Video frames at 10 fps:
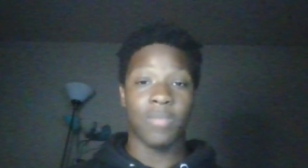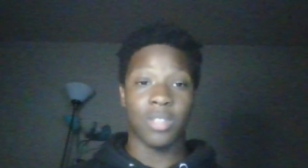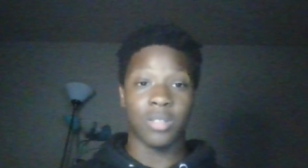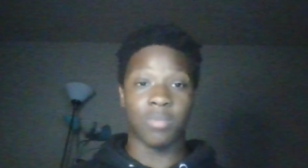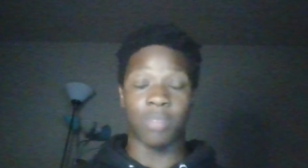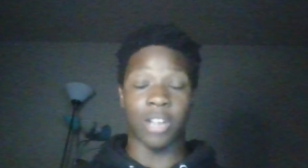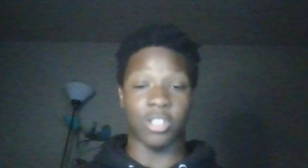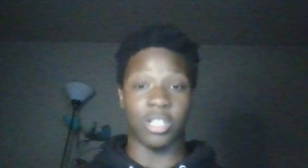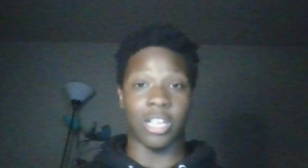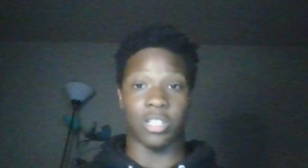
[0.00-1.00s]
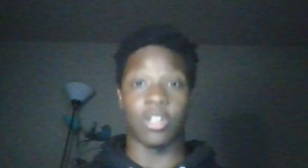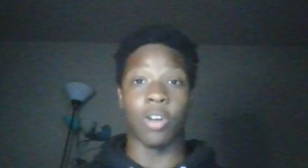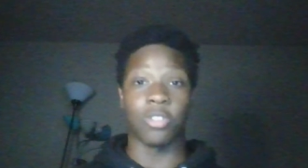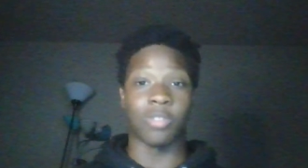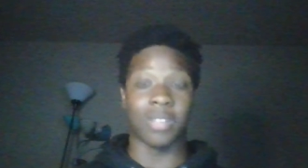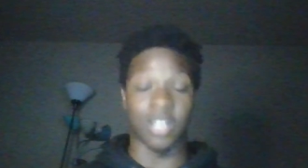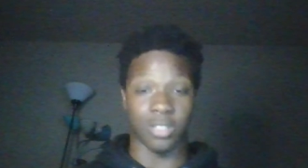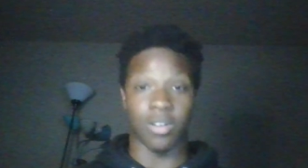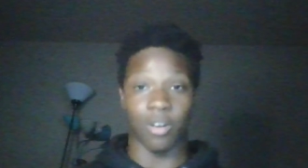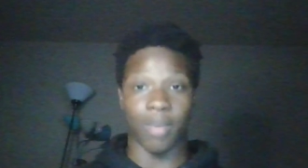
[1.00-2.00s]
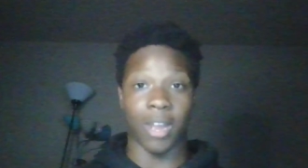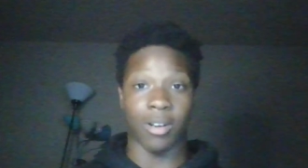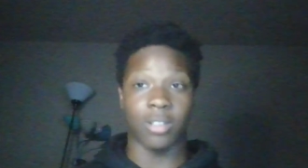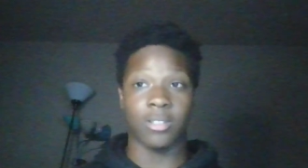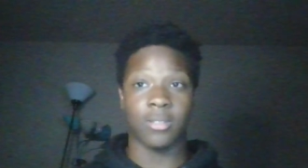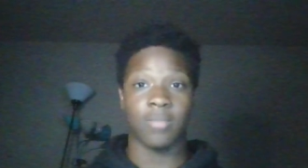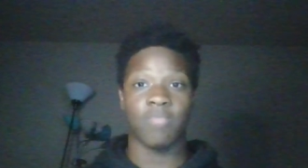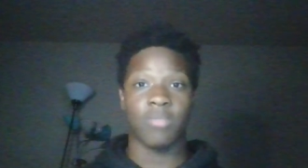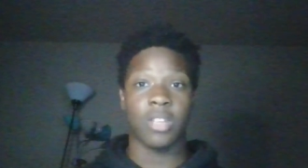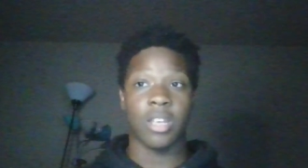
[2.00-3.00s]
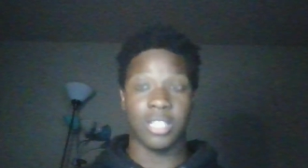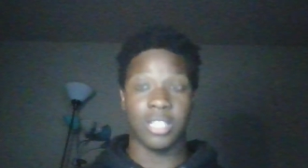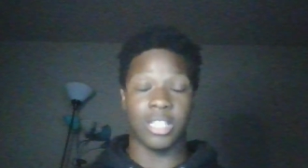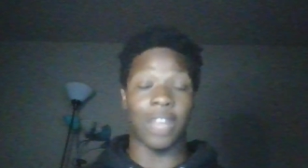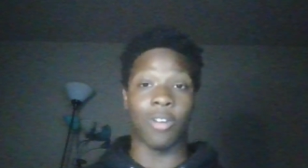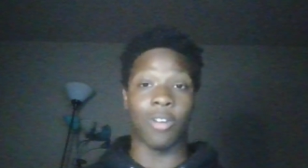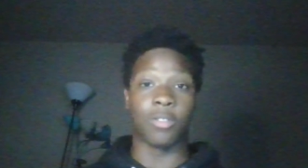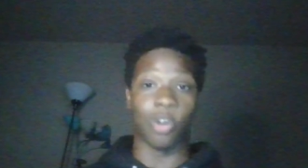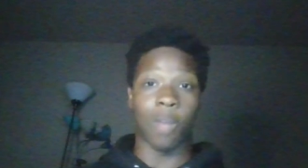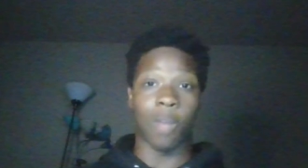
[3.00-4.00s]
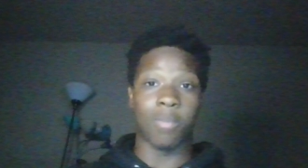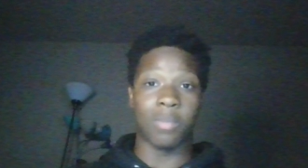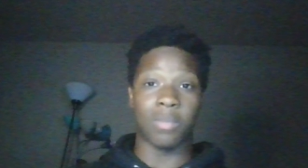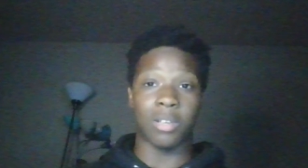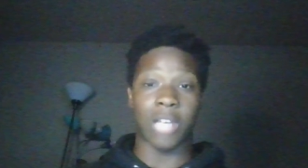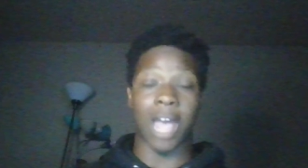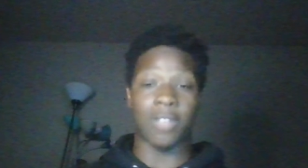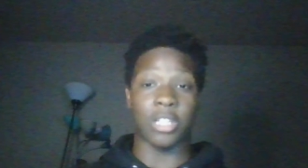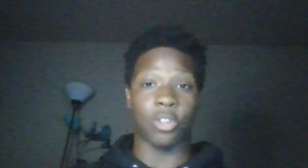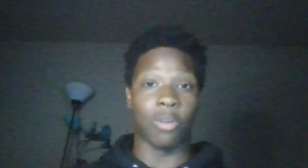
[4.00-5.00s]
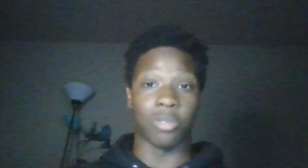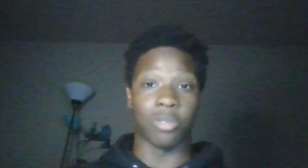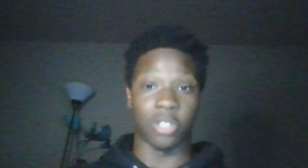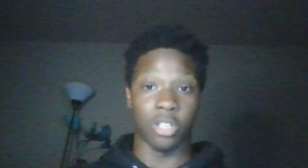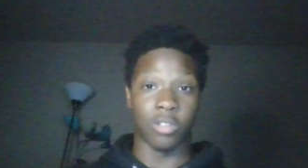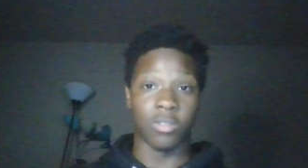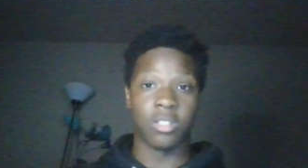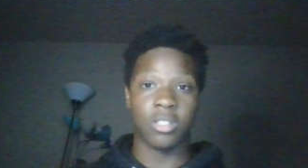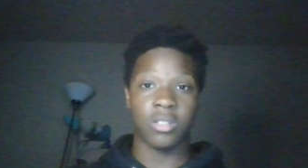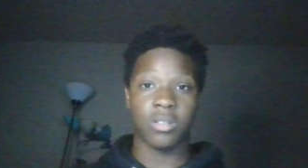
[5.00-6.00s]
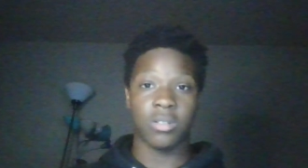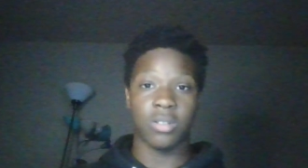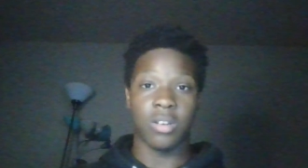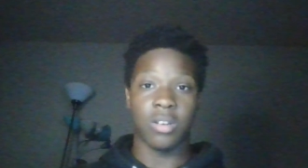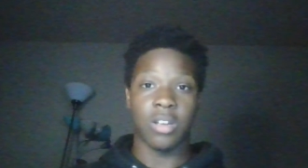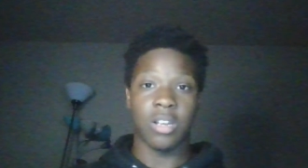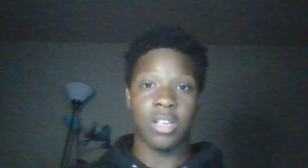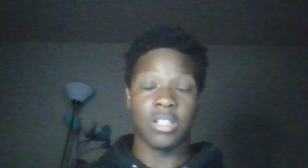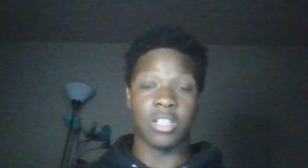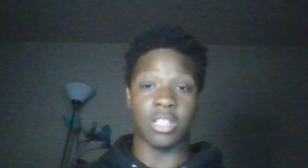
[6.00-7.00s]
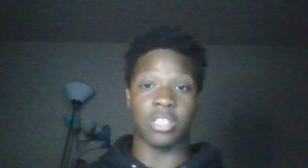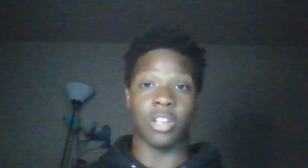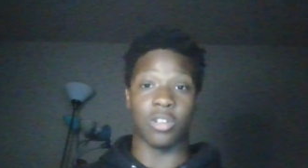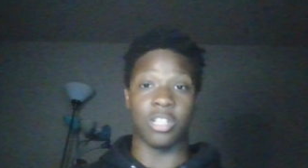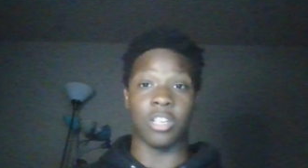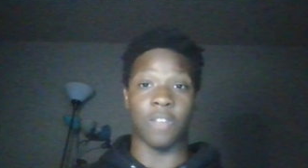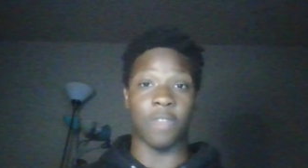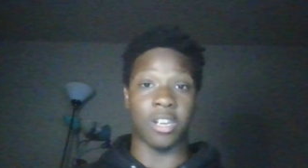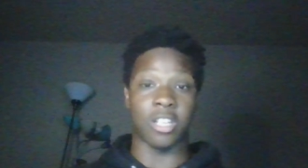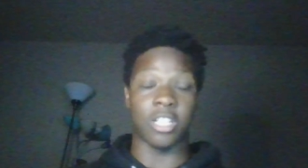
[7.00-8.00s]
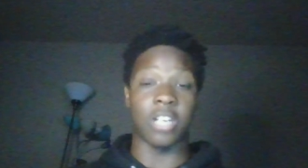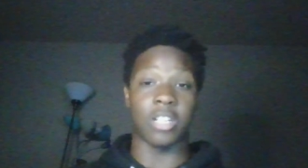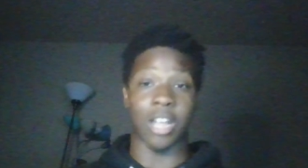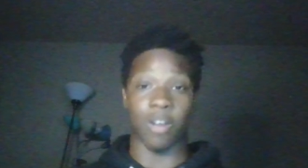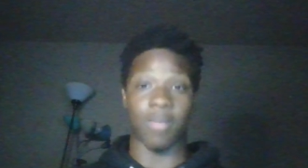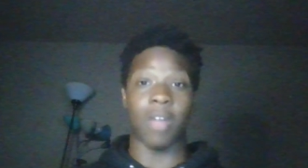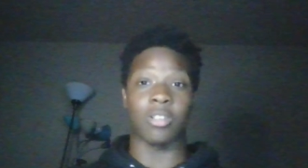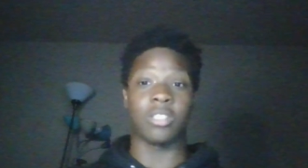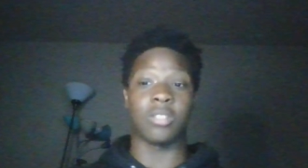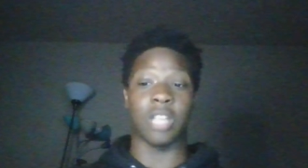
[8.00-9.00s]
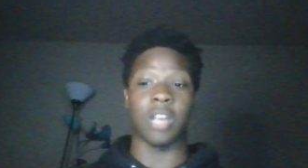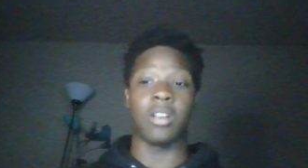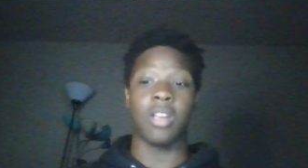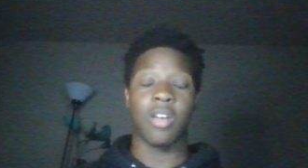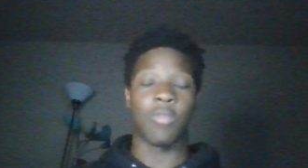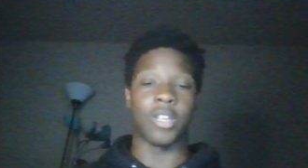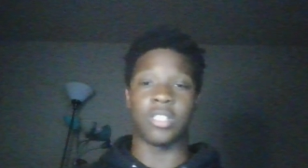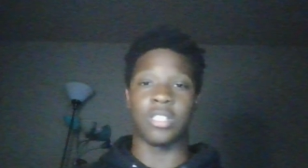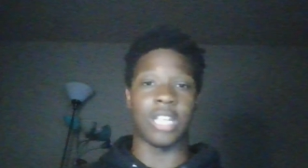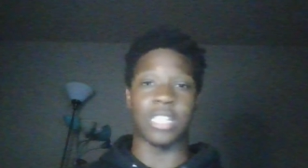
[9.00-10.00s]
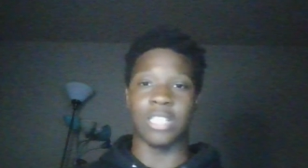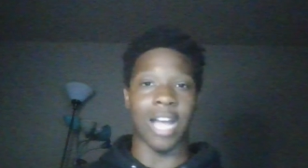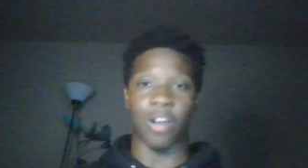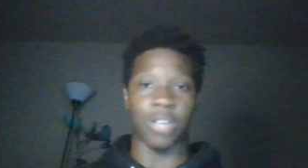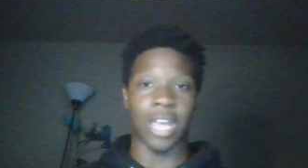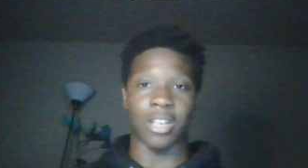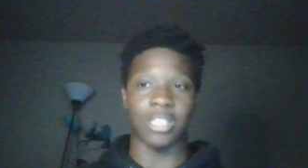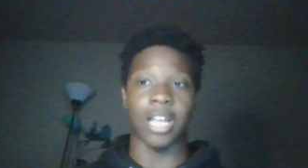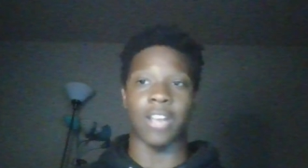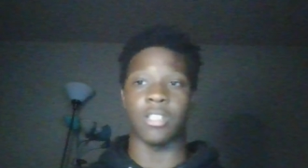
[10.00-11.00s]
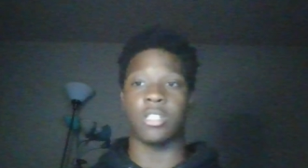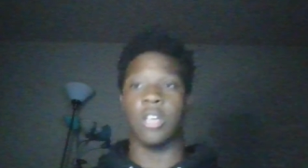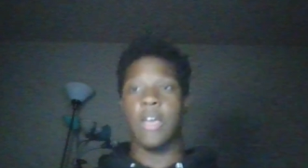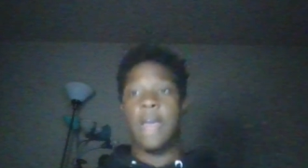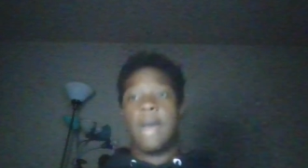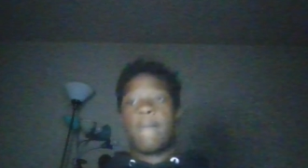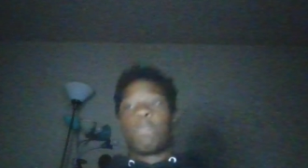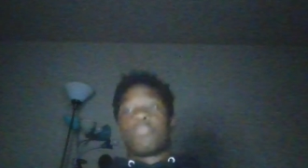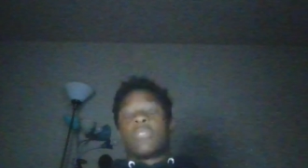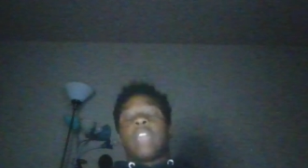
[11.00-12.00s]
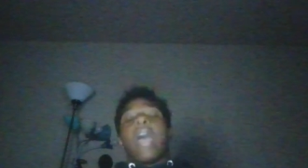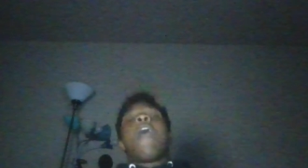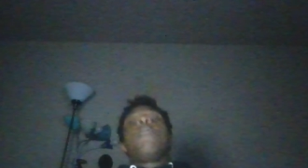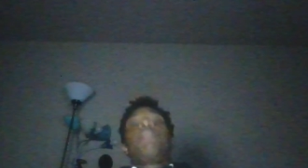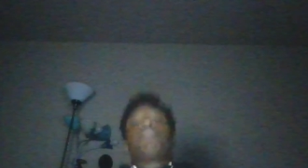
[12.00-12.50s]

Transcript: pressure she has to go through because of her parents. She's definitely going to grow up having sex with multiple dudes just so she could fit in the gender that her parents did, which is not okay in the slightest. Now,